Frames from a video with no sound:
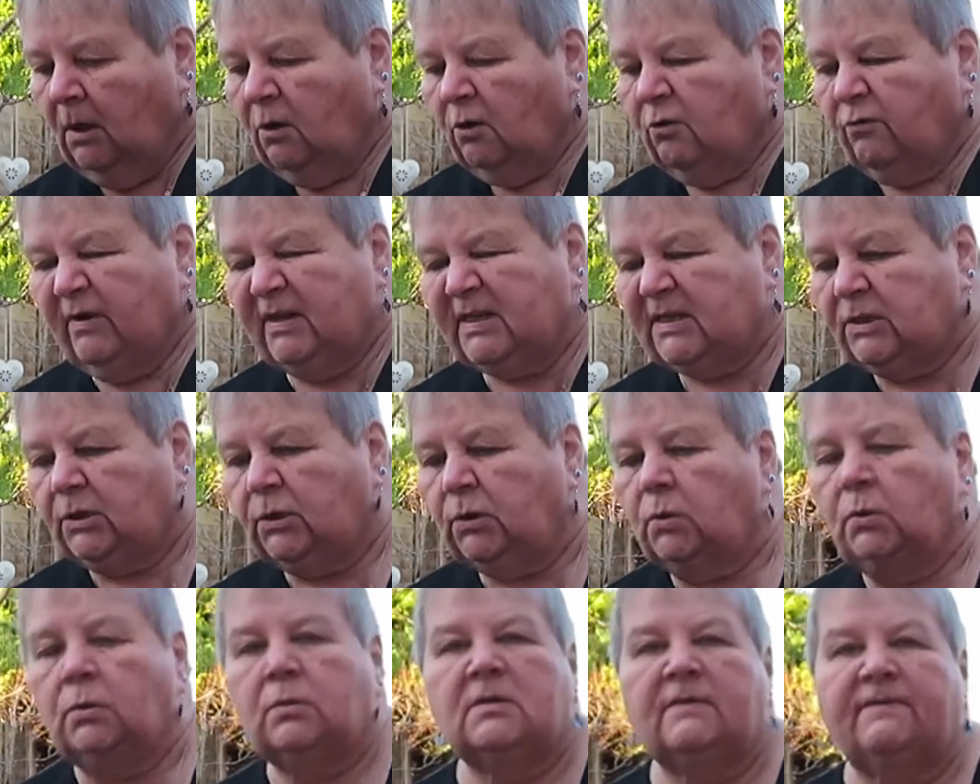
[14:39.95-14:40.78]

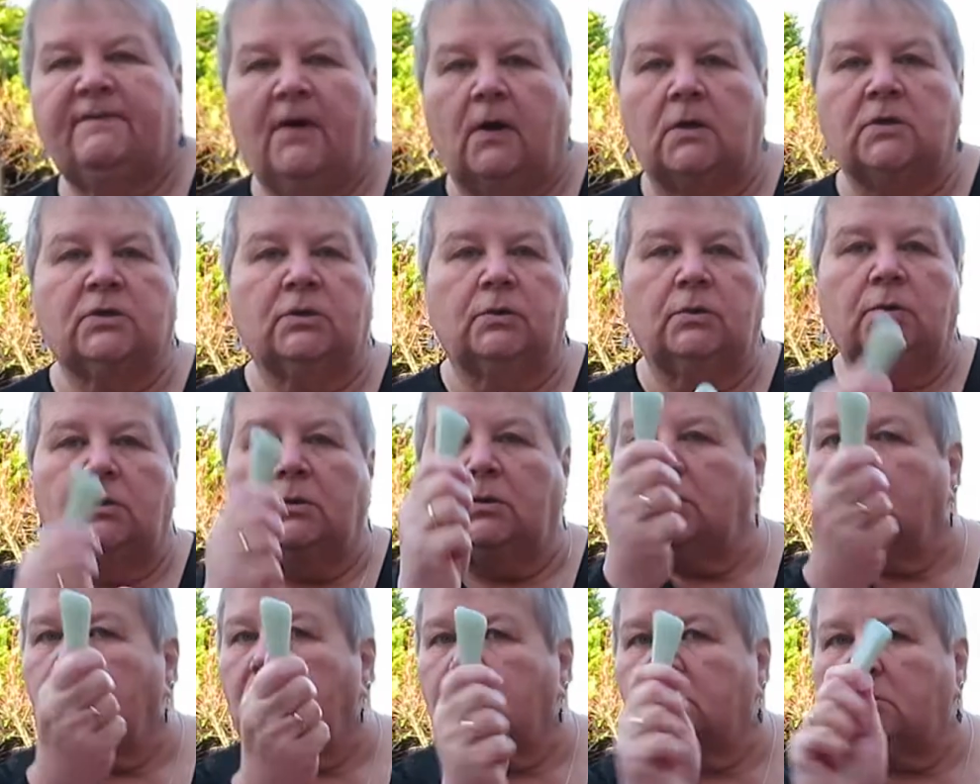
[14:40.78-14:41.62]
crystals,
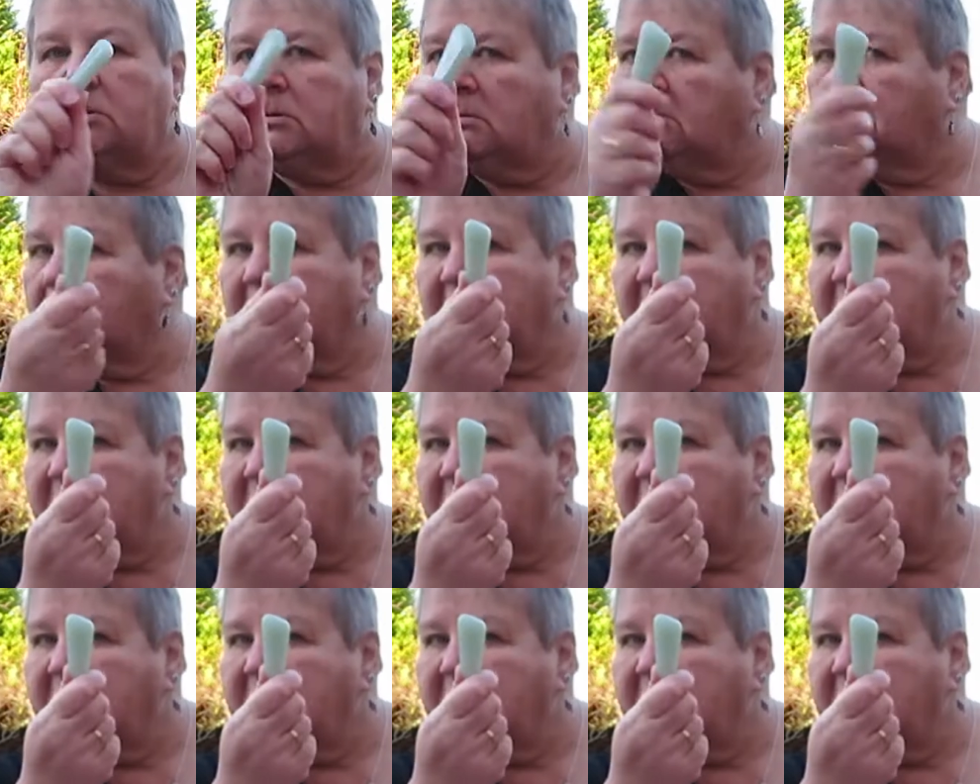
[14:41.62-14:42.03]
fossils,